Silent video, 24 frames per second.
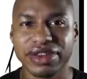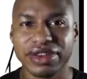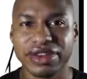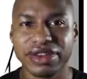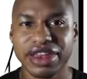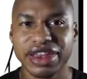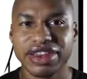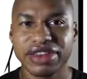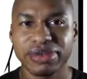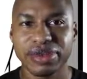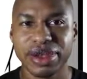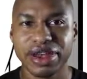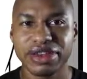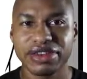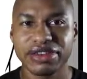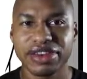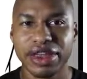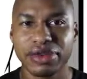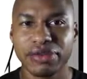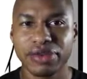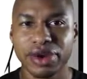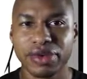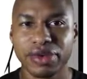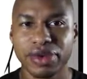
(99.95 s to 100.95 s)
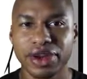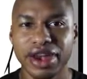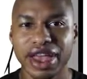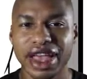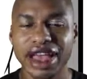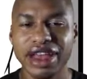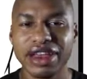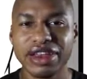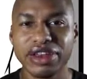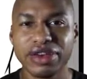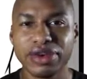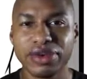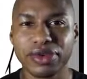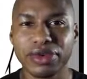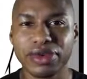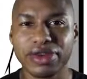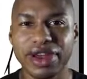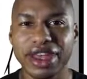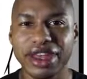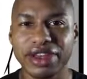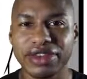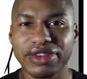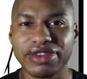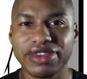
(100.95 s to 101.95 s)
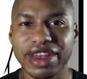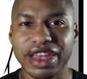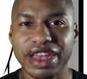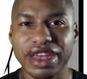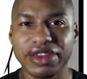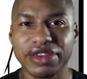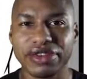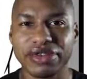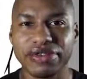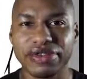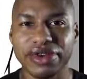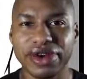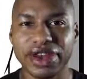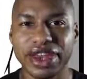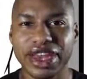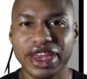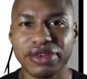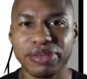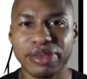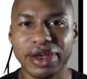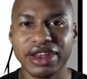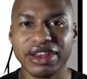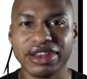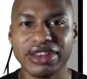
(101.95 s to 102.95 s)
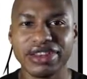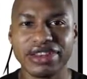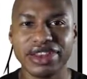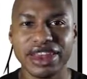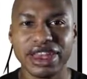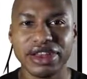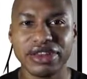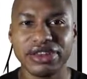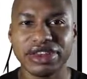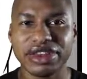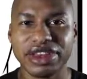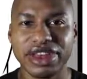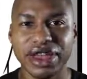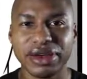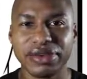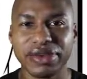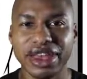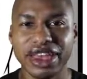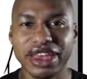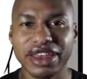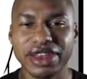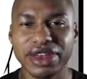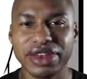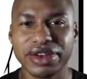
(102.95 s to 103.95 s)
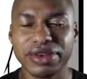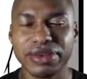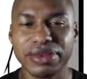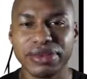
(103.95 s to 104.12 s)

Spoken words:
This means that we will add numerators and divide by the same denominator.